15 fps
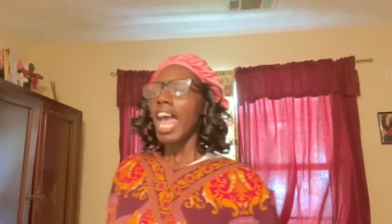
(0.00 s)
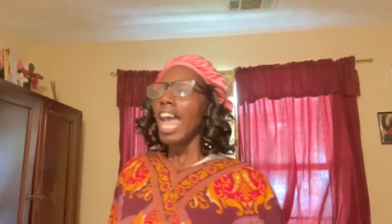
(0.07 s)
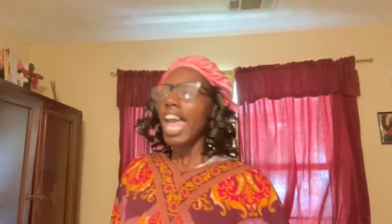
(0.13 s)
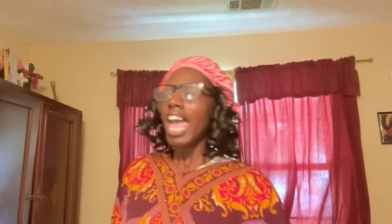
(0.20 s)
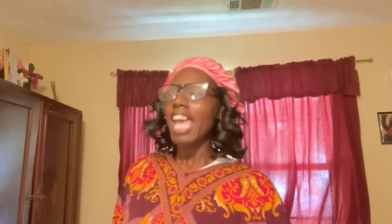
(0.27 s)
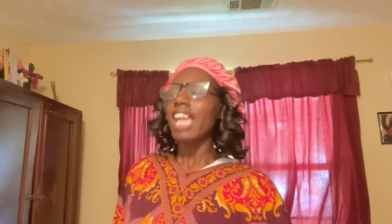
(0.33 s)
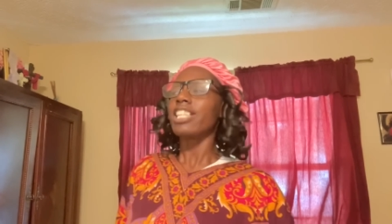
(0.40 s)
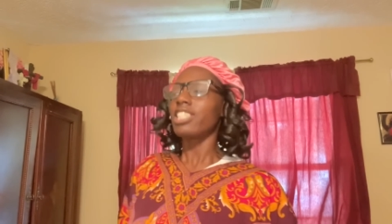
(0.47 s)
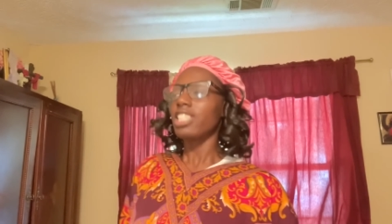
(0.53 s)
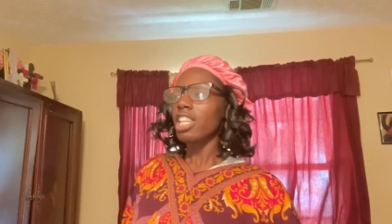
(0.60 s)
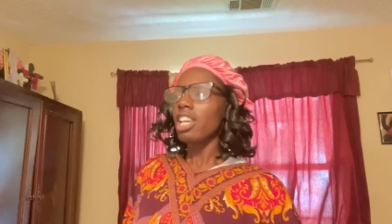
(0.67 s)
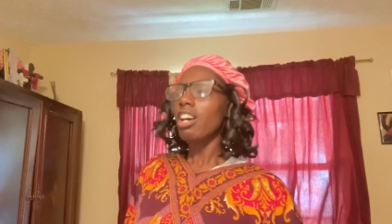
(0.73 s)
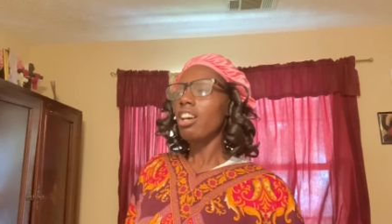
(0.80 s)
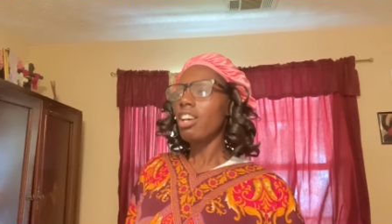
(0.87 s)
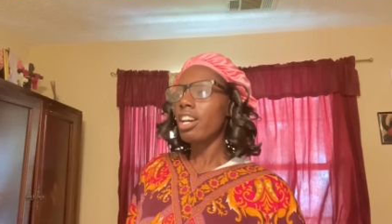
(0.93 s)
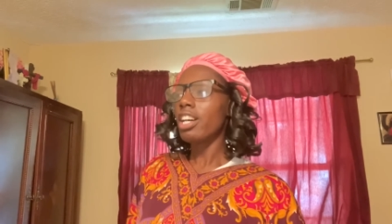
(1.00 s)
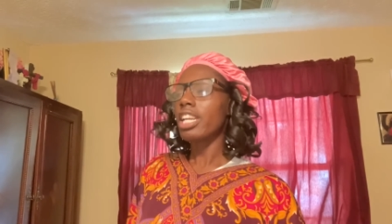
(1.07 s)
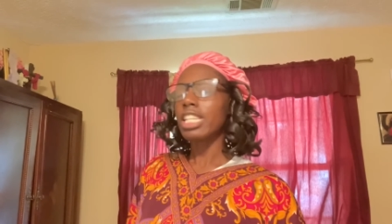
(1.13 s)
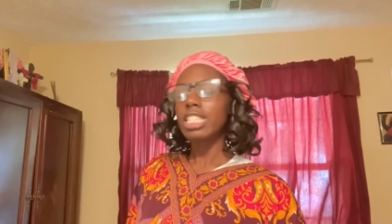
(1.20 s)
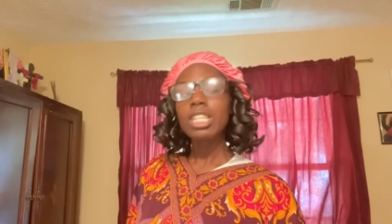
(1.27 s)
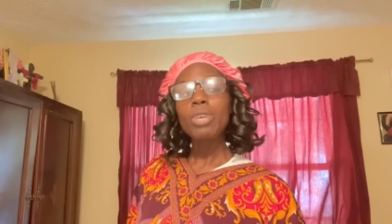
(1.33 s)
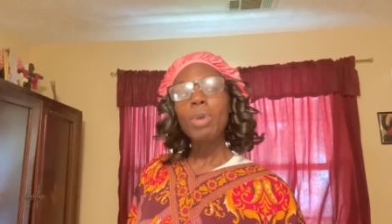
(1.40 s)
and tell her
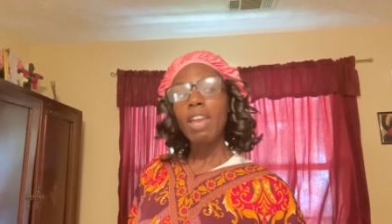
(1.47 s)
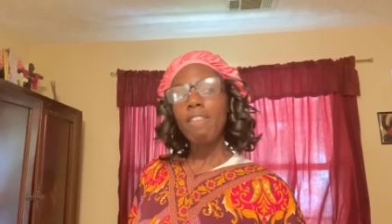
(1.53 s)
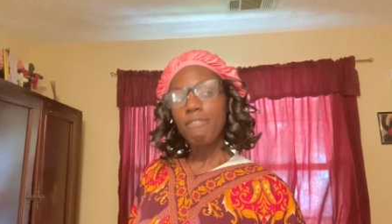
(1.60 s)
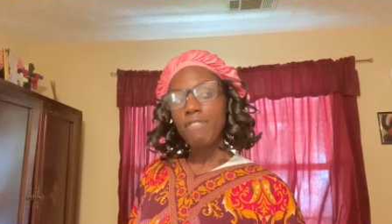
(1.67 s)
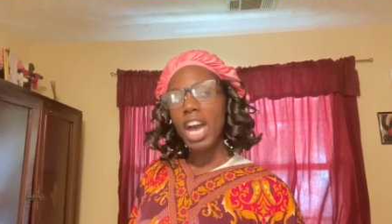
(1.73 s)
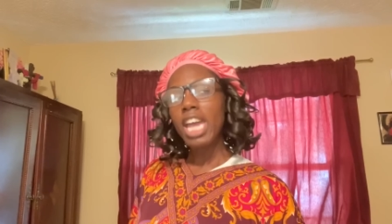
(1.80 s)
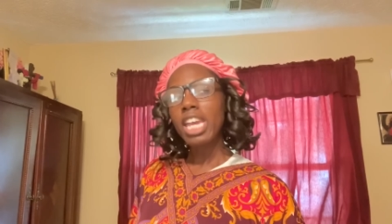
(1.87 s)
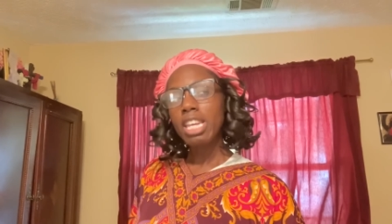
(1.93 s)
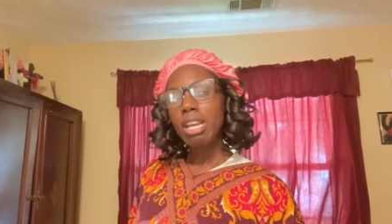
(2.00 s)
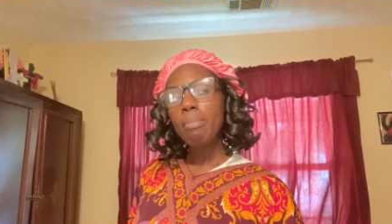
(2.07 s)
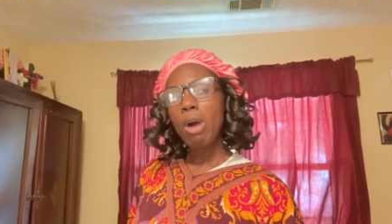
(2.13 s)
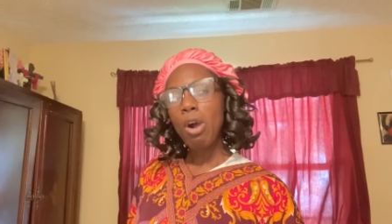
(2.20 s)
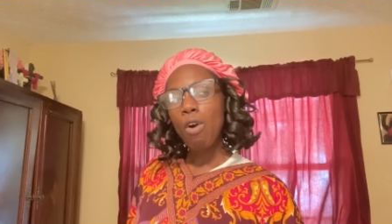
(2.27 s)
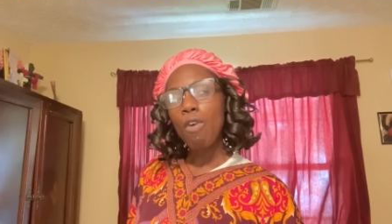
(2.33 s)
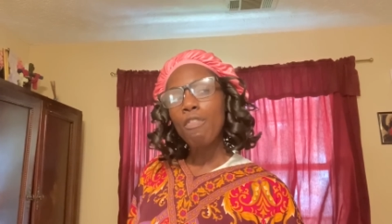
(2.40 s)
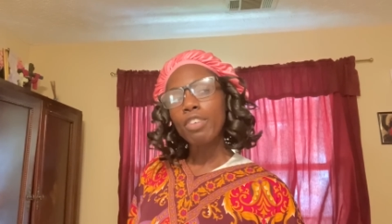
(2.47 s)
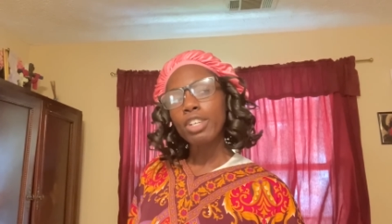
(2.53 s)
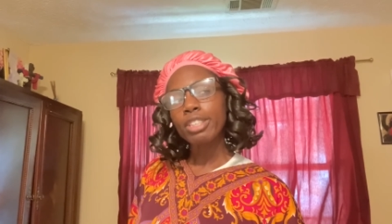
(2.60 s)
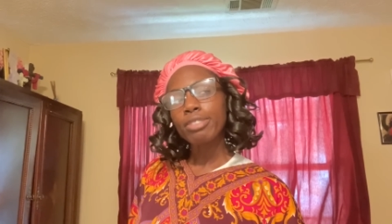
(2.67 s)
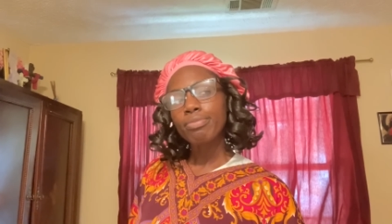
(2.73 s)
to invite him over.